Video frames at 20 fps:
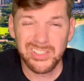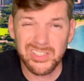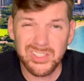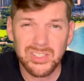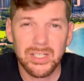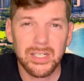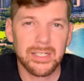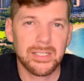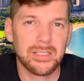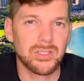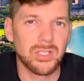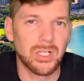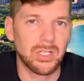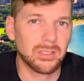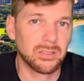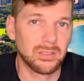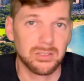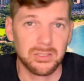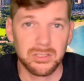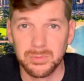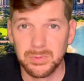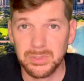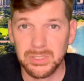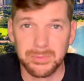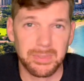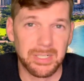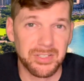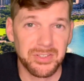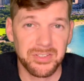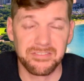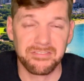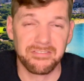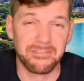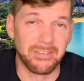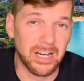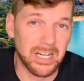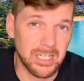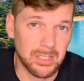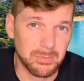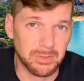go ahead and talk a little bit about the
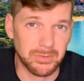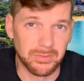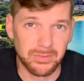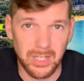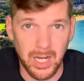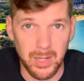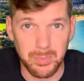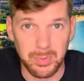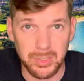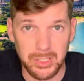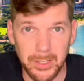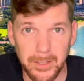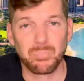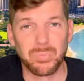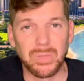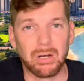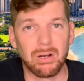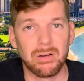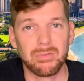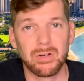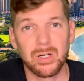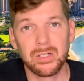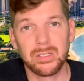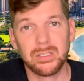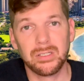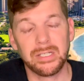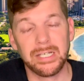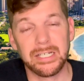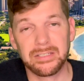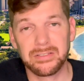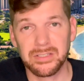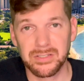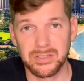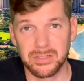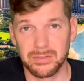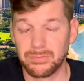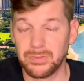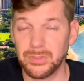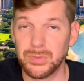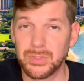vibe of Kapolei. Now, I've already hit this
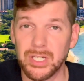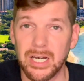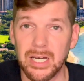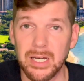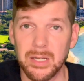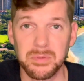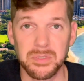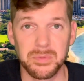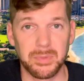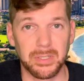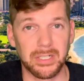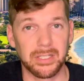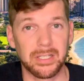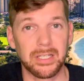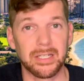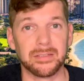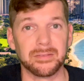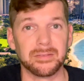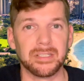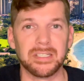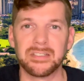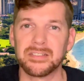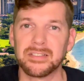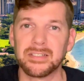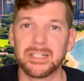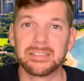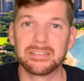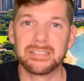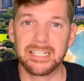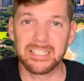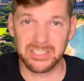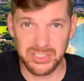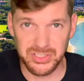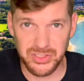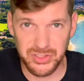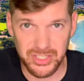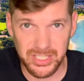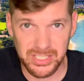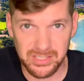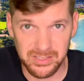a few times, but again, it's not that
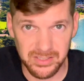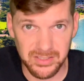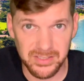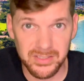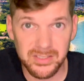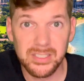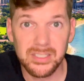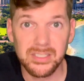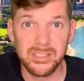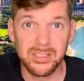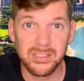congested city